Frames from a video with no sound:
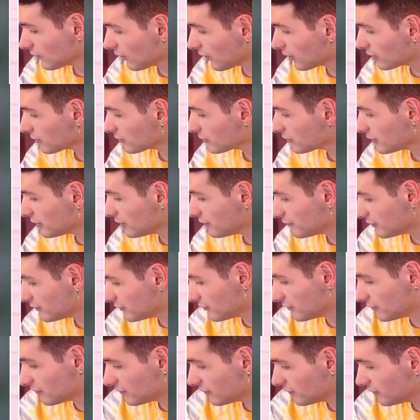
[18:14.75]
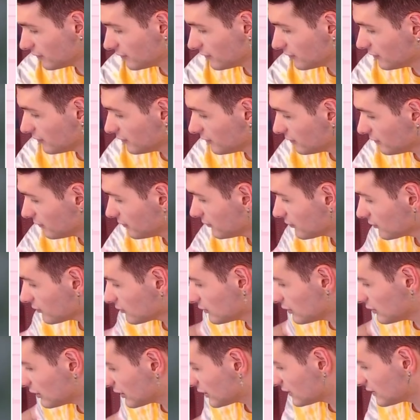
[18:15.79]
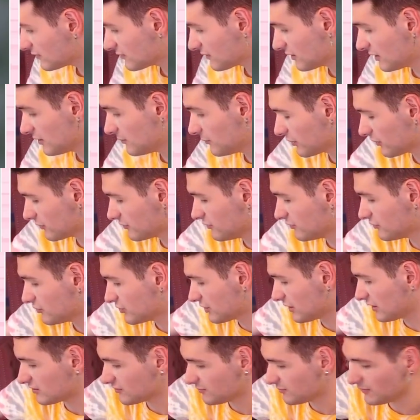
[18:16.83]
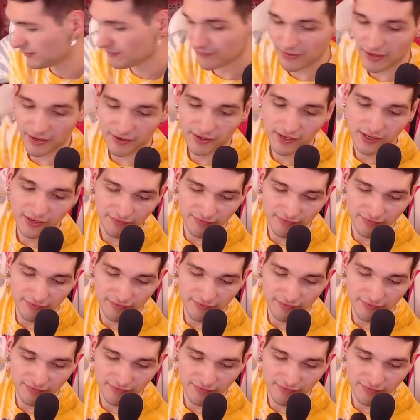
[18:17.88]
I don't want to even look at this anymore because it just gets me very,